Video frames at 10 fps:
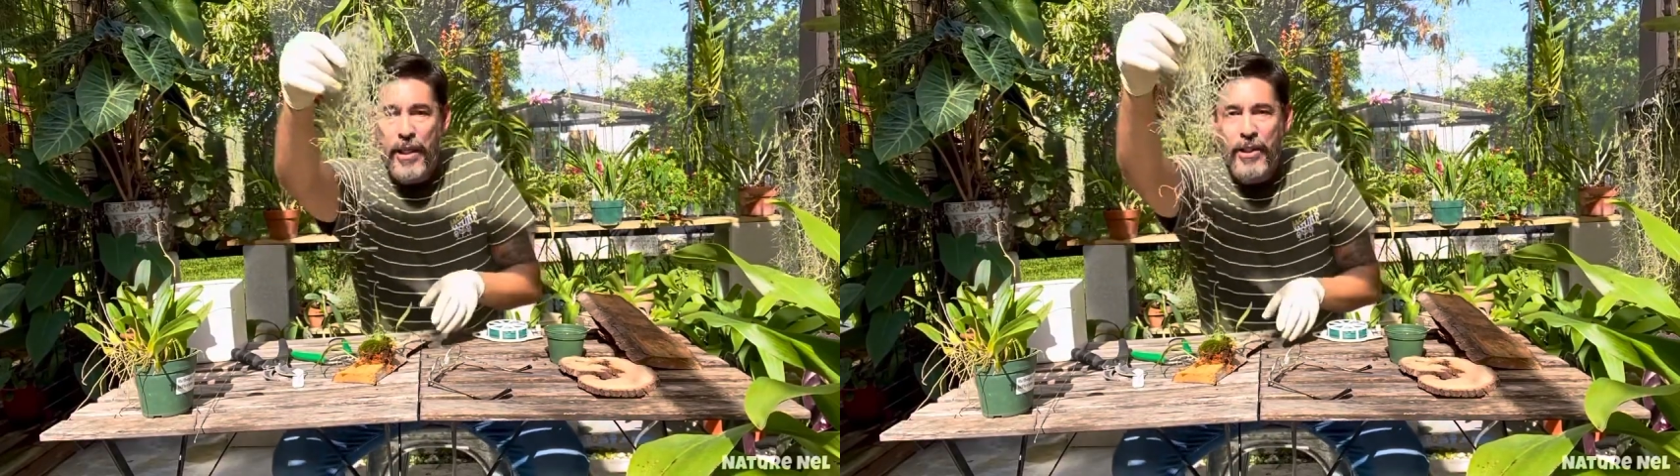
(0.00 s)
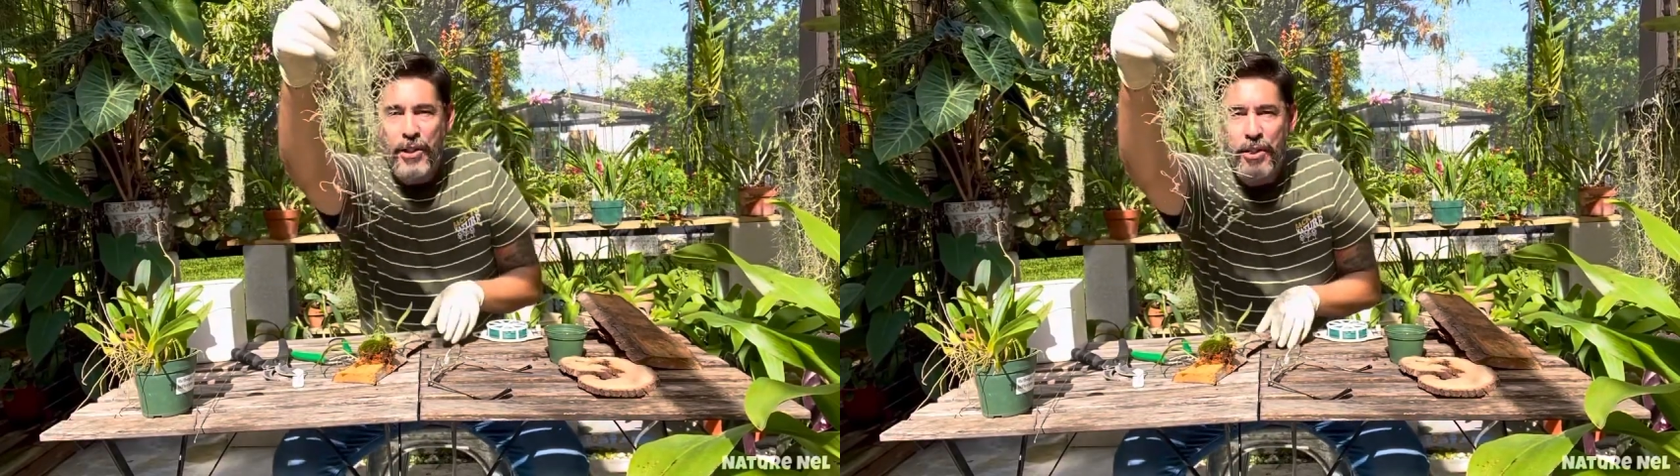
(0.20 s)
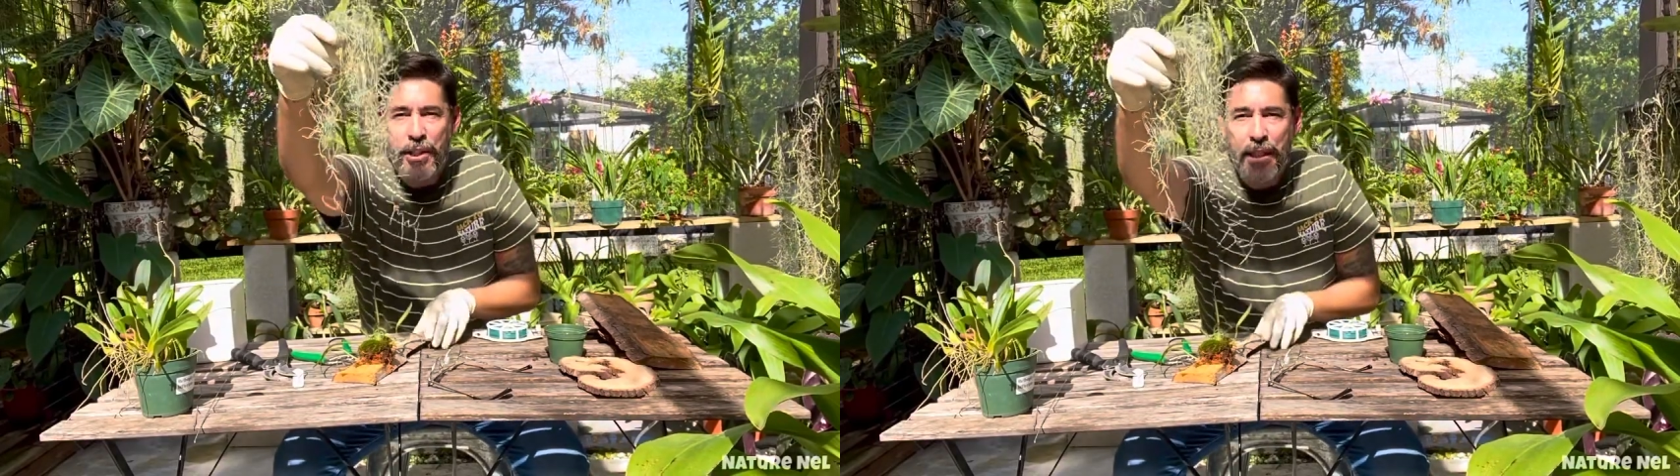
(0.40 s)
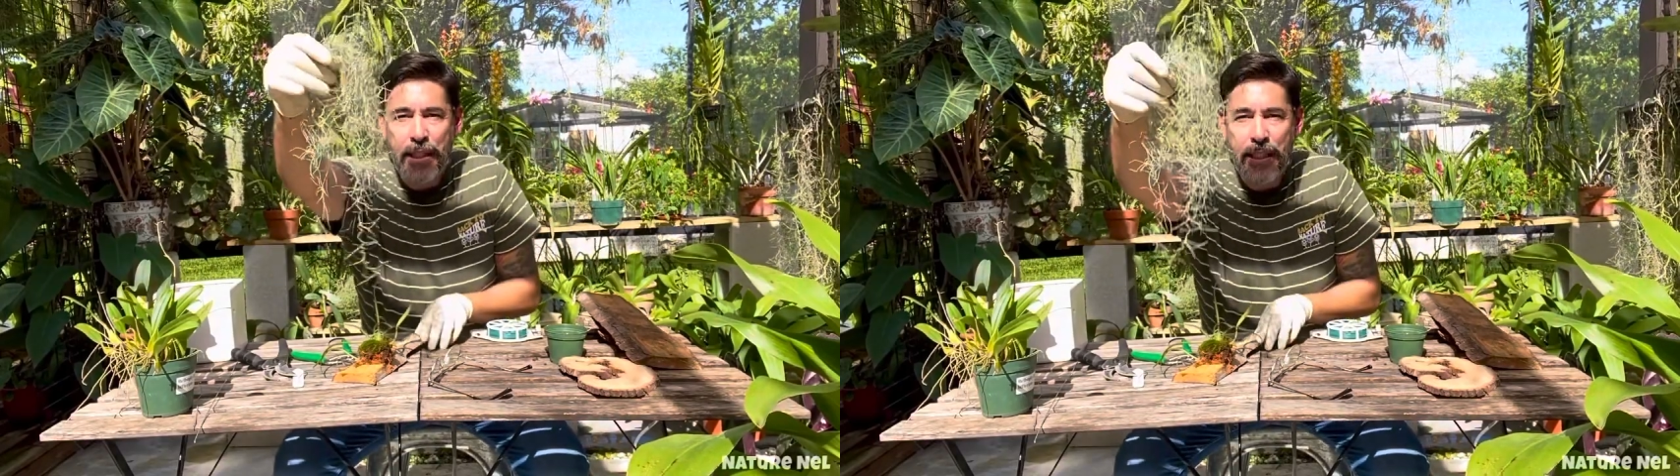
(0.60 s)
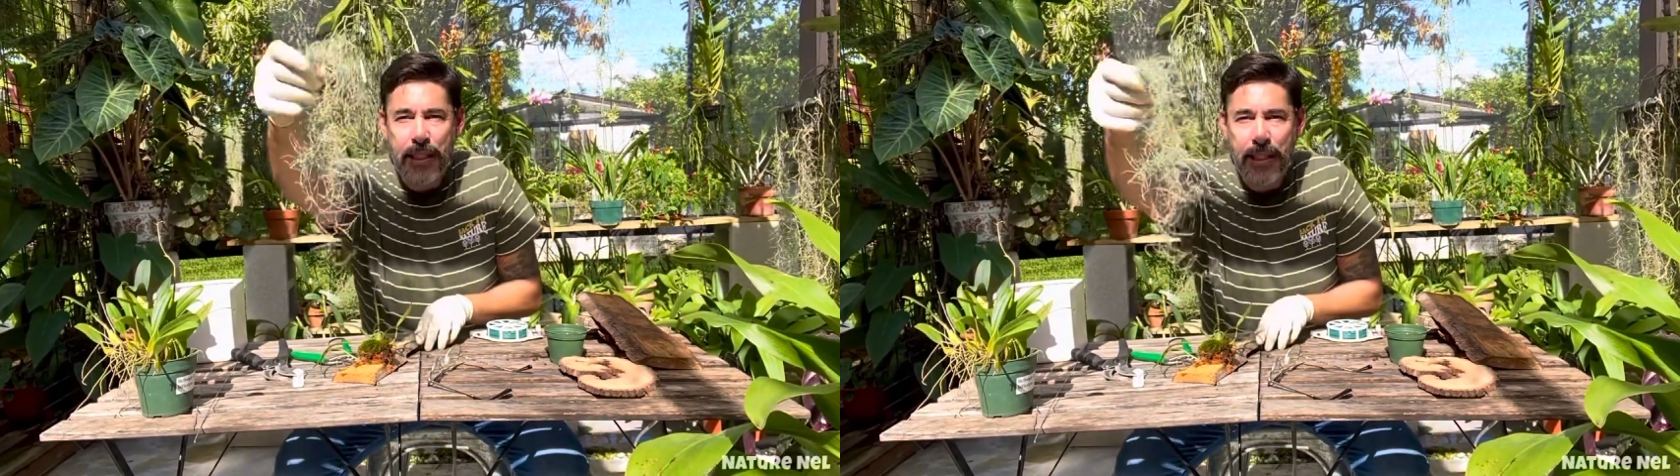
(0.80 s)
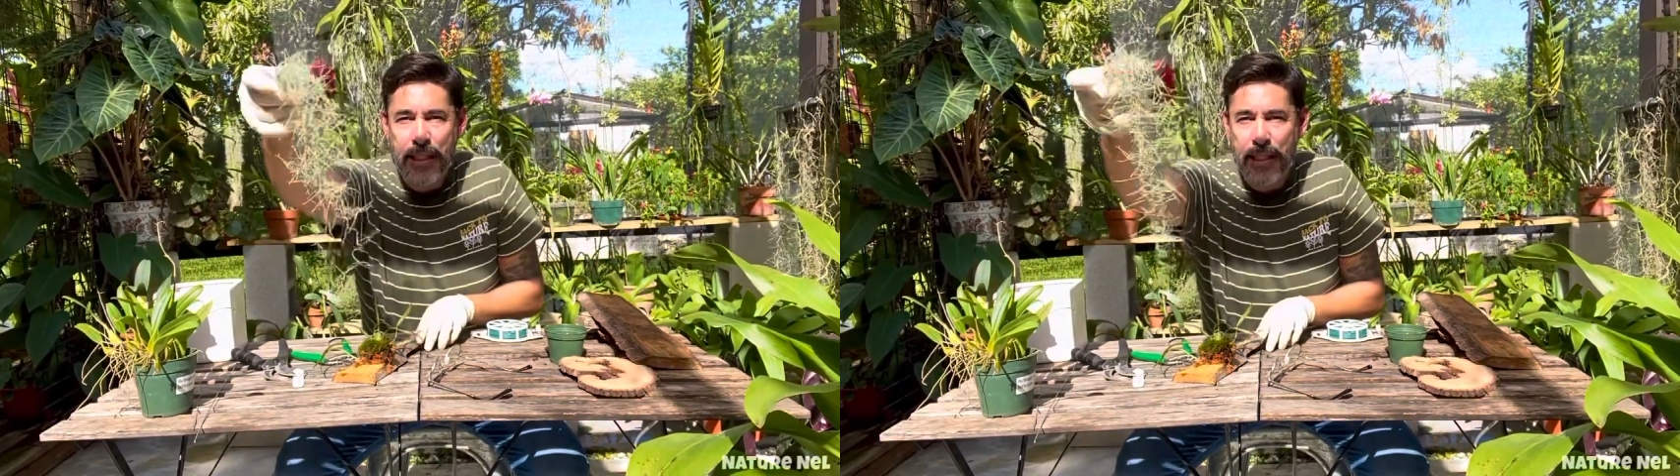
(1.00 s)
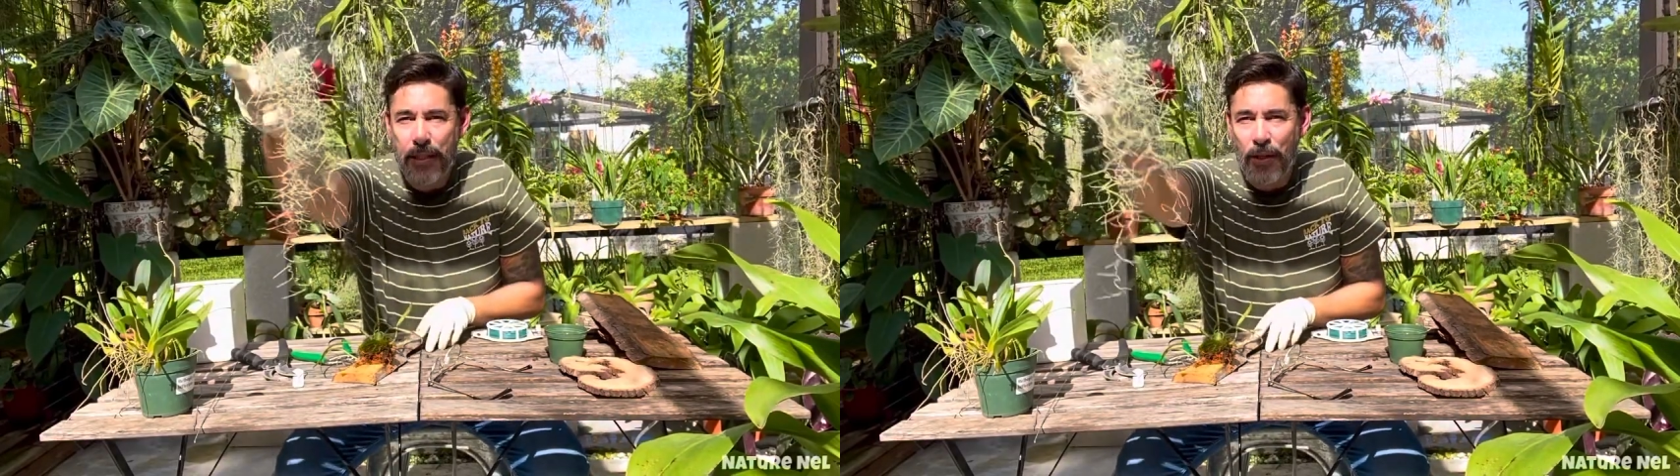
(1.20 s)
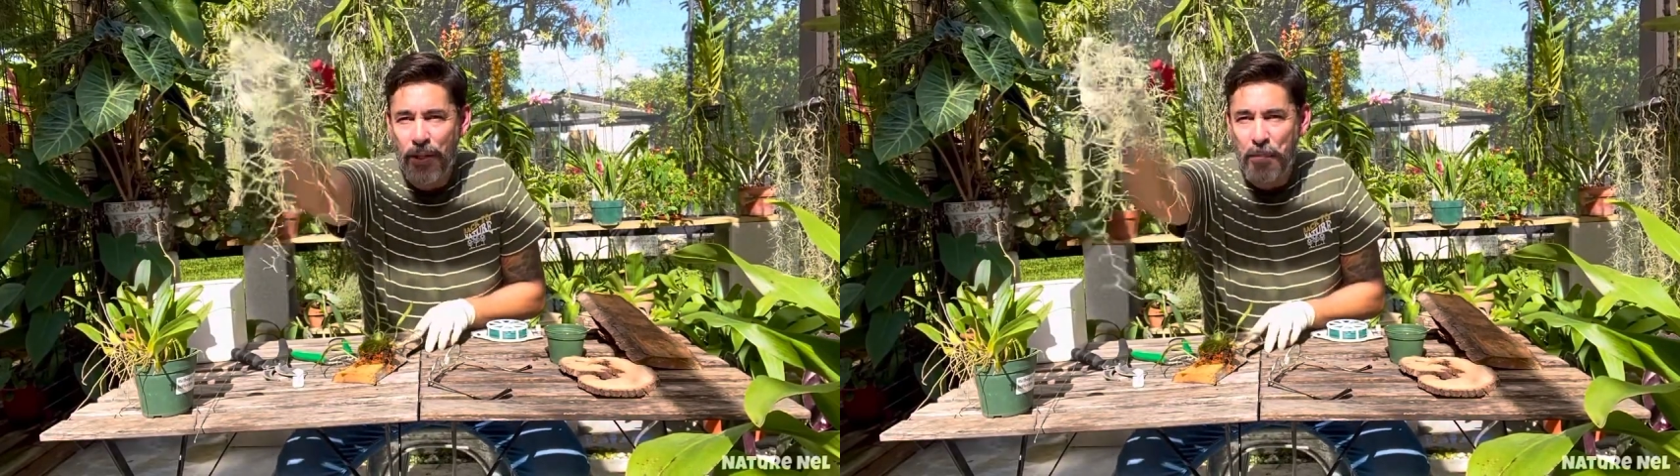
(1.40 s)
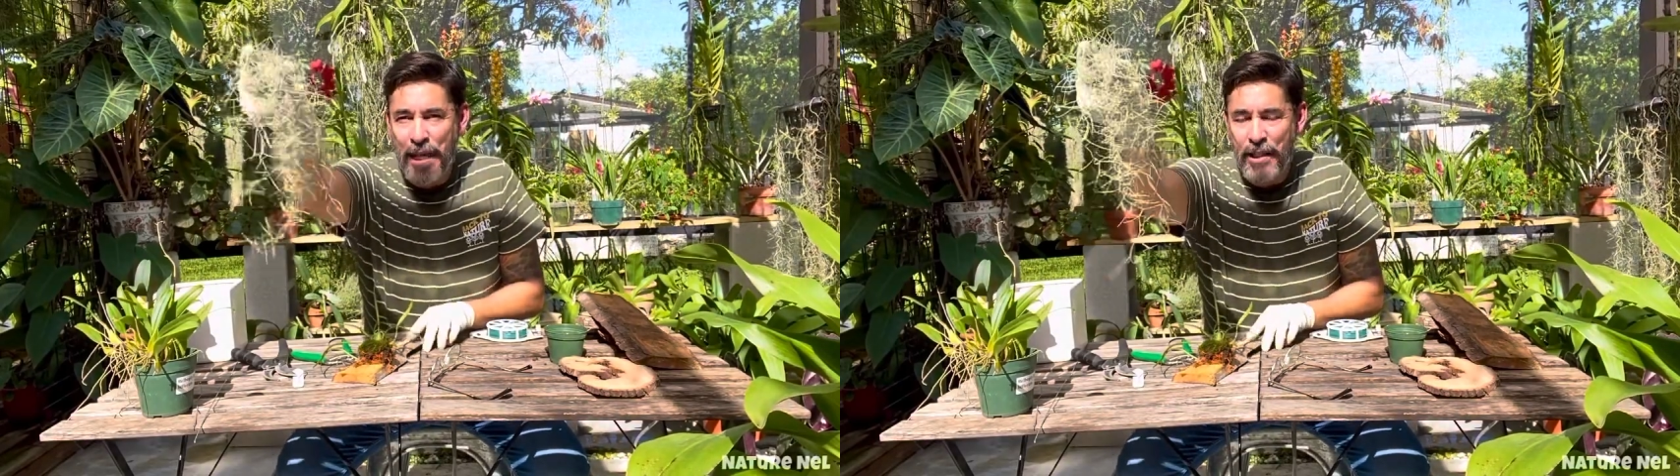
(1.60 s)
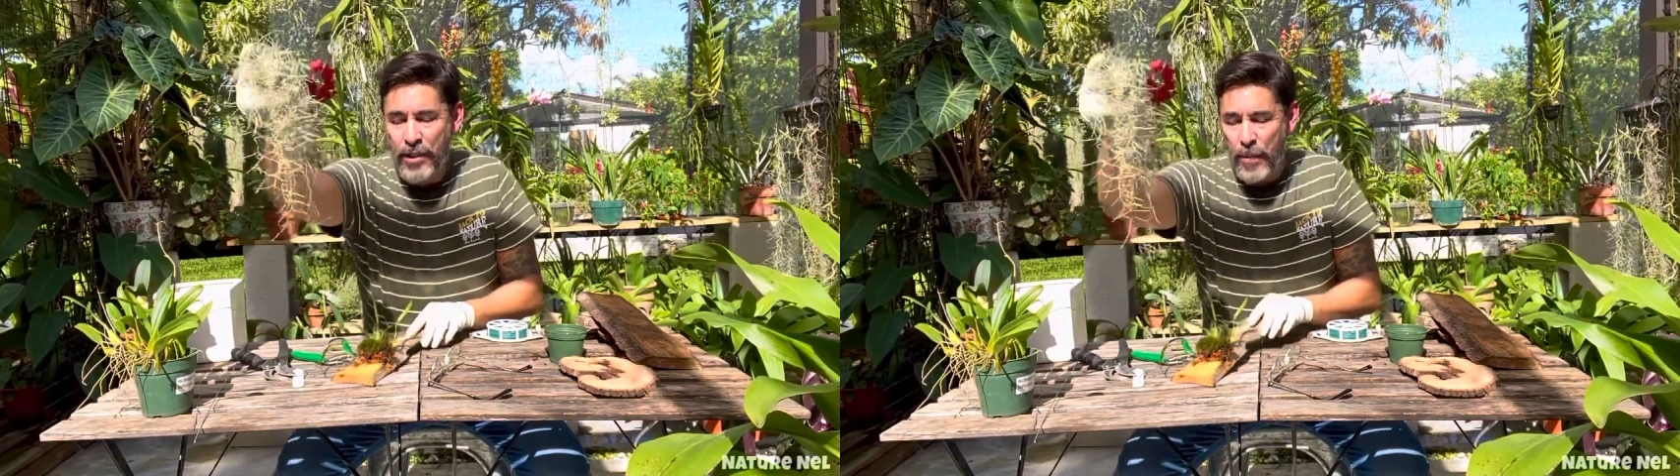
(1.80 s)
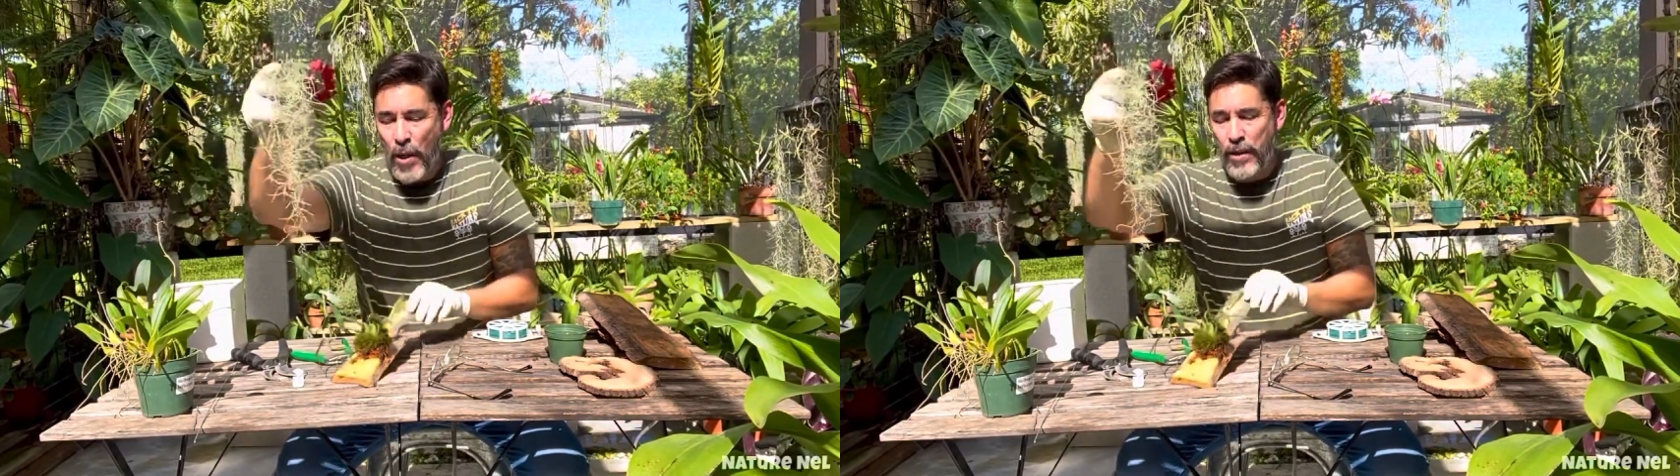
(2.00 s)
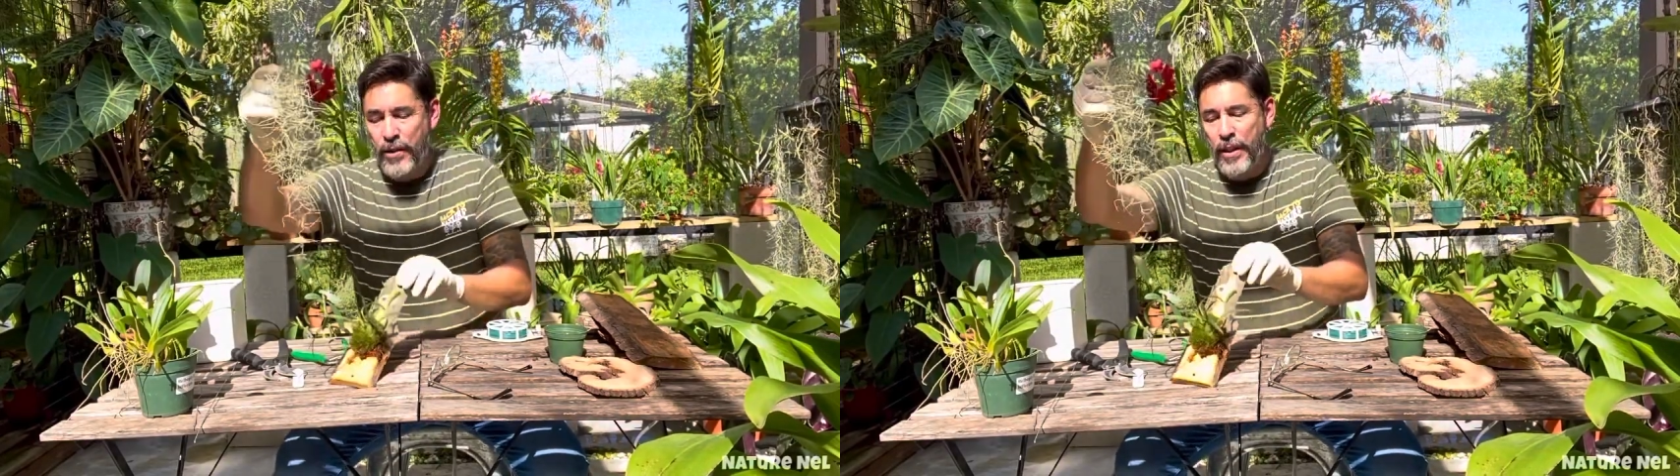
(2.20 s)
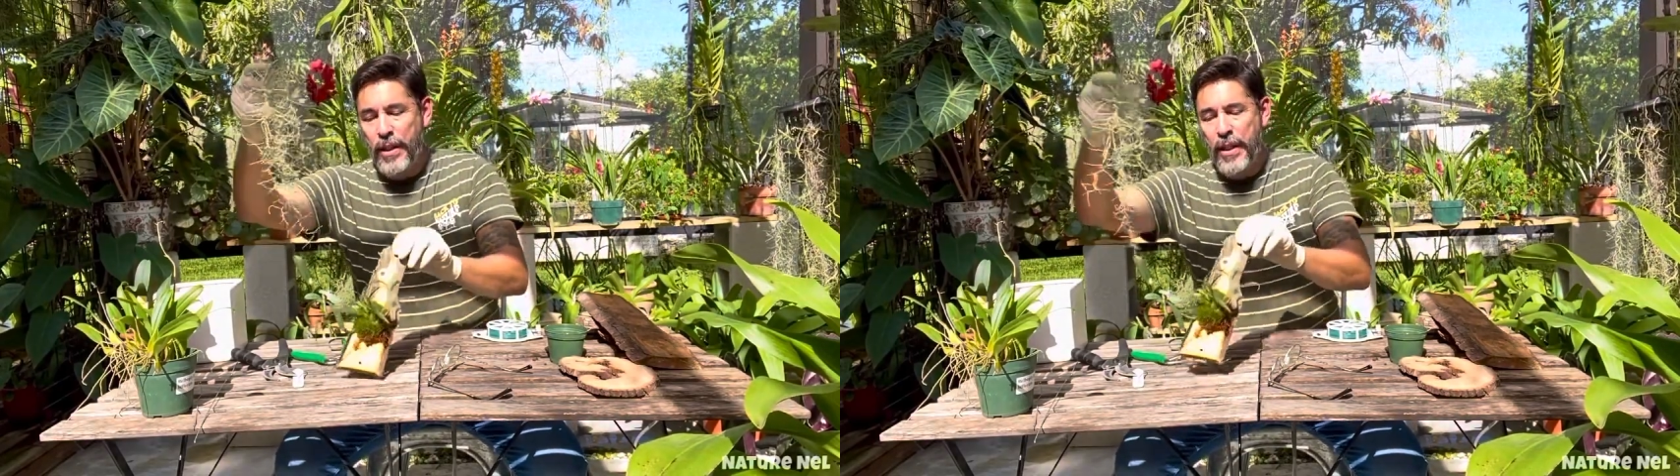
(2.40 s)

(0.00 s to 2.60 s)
so you see this? This is all Spanish moss.